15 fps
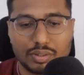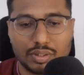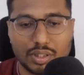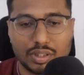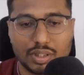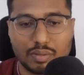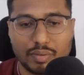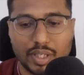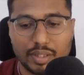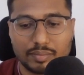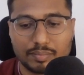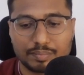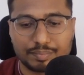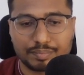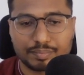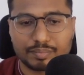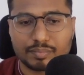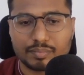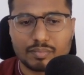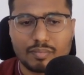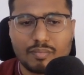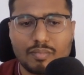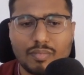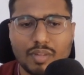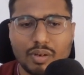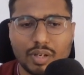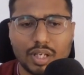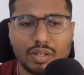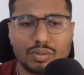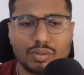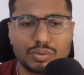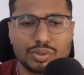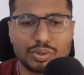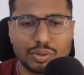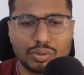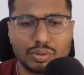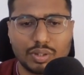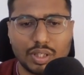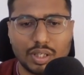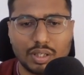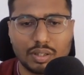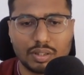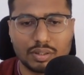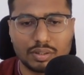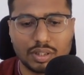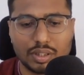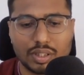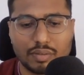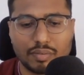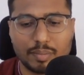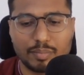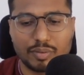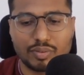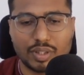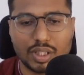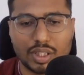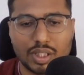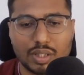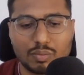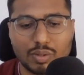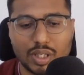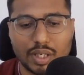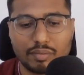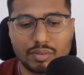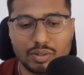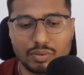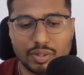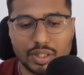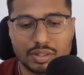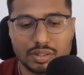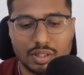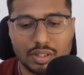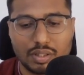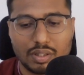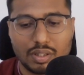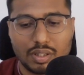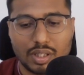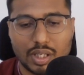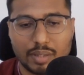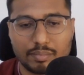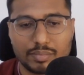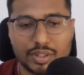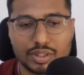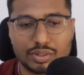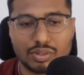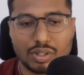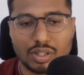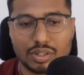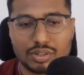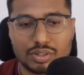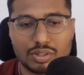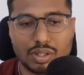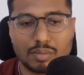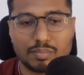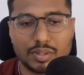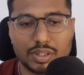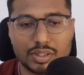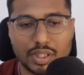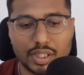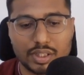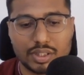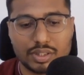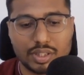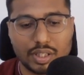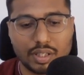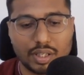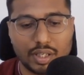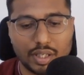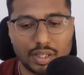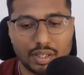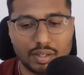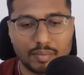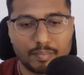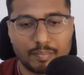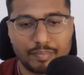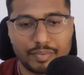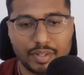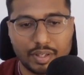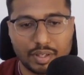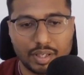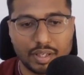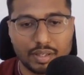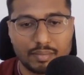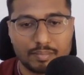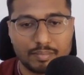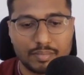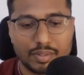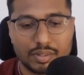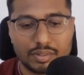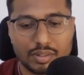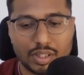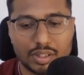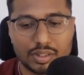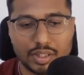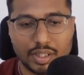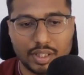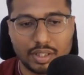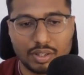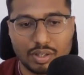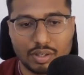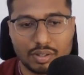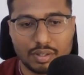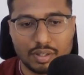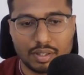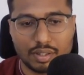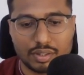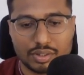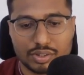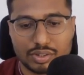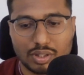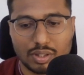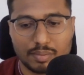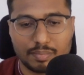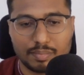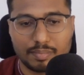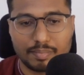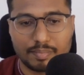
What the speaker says: the other way. Okay, now to show the other way, before that, what I will do is I'm just gonna stop this existing container. Okay, I'll say docker stop,